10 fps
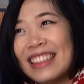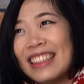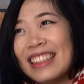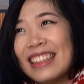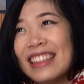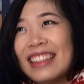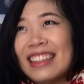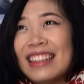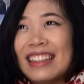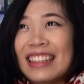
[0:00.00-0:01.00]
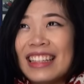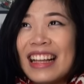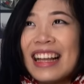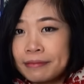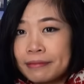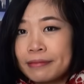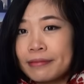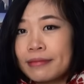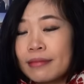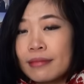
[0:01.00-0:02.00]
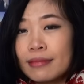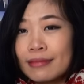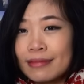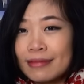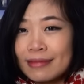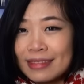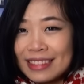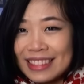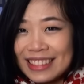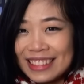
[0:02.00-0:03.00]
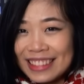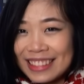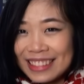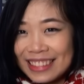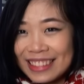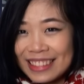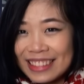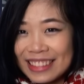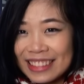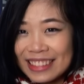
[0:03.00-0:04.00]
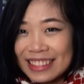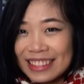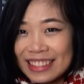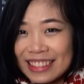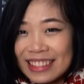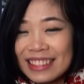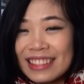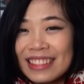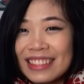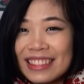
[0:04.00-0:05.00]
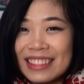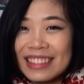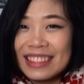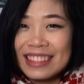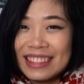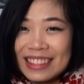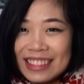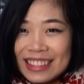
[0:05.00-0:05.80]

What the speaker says: This person isn't speaking.